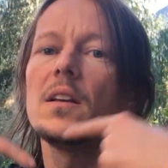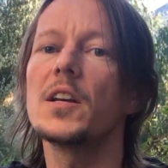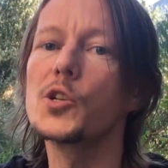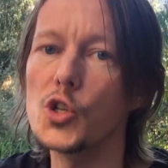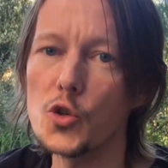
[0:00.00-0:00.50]

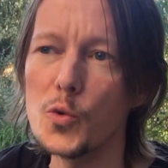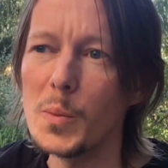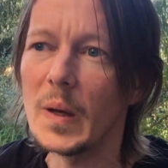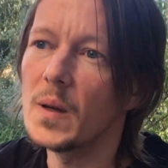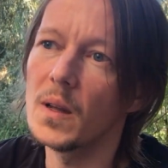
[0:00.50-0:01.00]

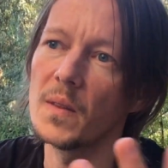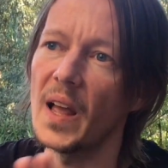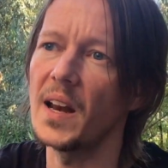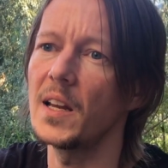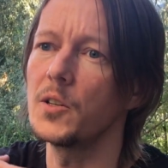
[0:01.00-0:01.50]
assuming
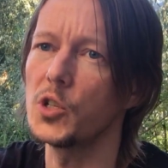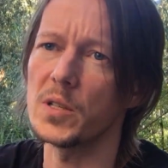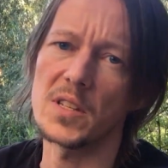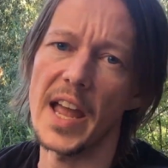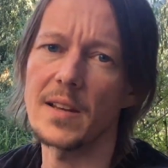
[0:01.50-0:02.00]
that it
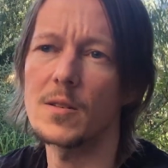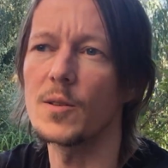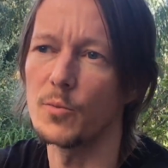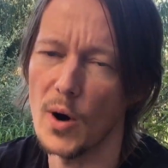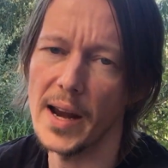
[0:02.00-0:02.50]
just has
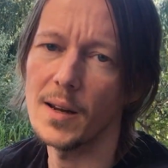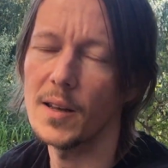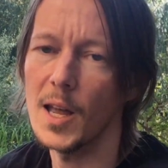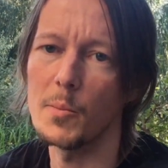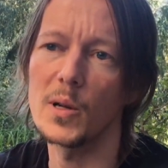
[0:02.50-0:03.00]
the right
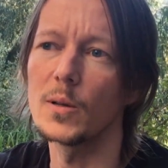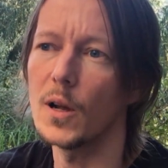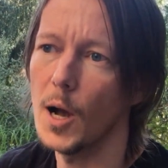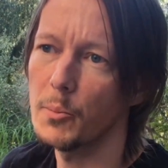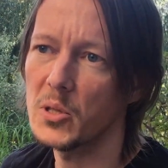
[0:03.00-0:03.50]
chemical
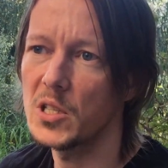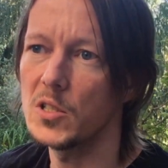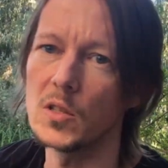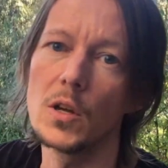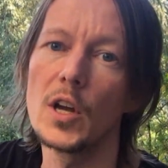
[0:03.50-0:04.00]

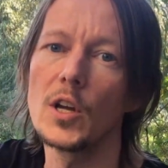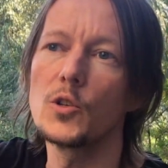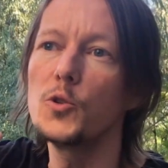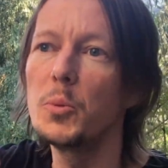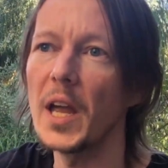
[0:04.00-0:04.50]
composition
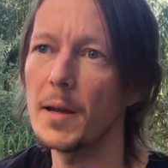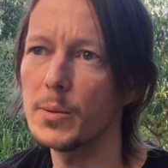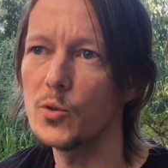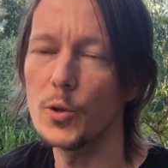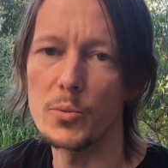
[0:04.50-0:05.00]
to be able
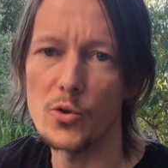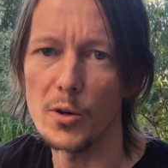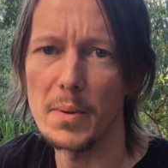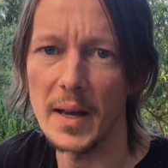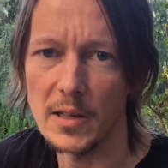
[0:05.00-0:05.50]
to
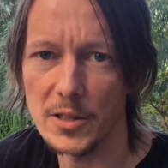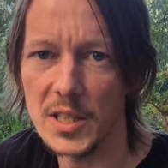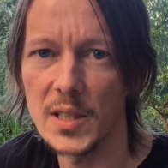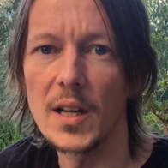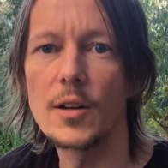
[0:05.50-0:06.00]
absorb
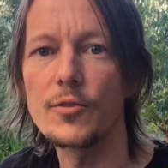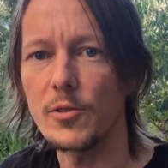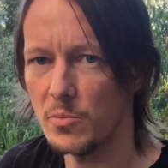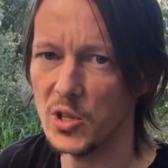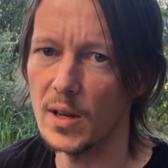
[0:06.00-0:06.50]
energy
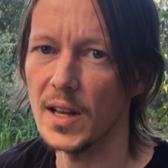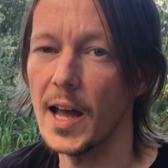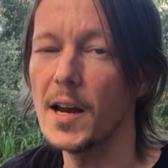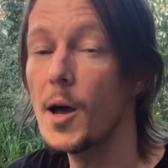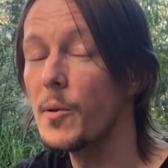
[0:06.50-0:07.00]
from
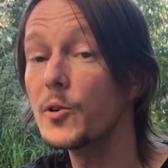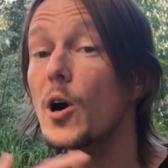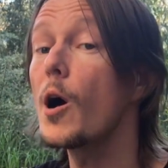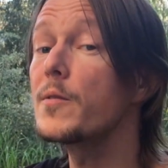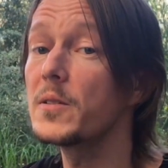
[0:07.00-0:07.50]
sunlight. But there
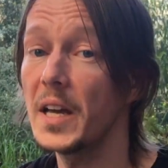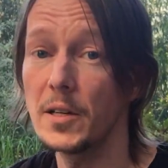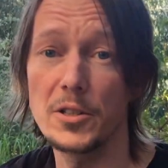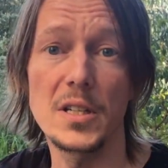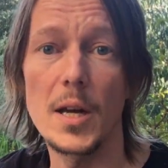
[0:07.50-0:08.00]
are other
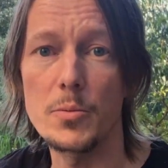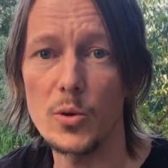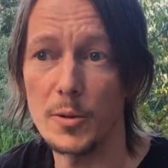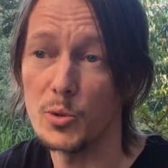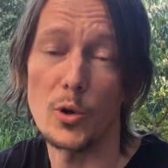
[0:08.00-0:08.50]
energy
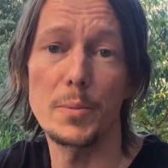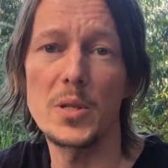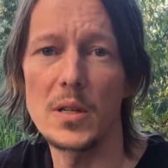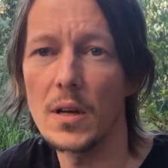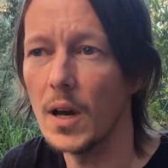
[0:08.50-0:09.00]

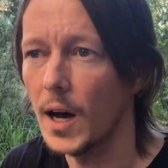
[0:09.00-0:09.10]
absorption